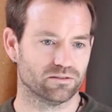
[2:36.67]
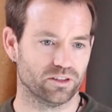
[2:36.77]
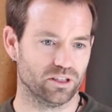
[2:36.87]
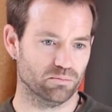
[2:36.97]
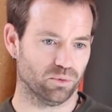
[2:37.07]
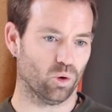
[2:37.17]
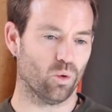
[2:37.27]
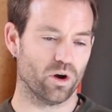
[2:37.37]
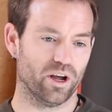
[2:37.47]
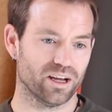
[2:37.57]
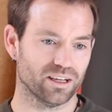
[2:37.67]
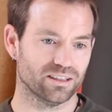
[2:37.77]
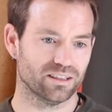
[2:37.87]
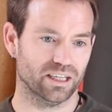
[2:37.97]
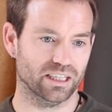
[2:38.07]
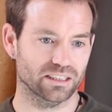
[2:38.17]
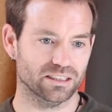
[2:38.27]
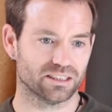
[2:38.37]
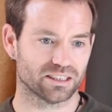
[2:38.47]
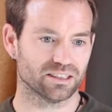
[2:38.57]
for the employer
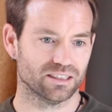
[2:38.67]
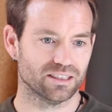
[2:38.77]
is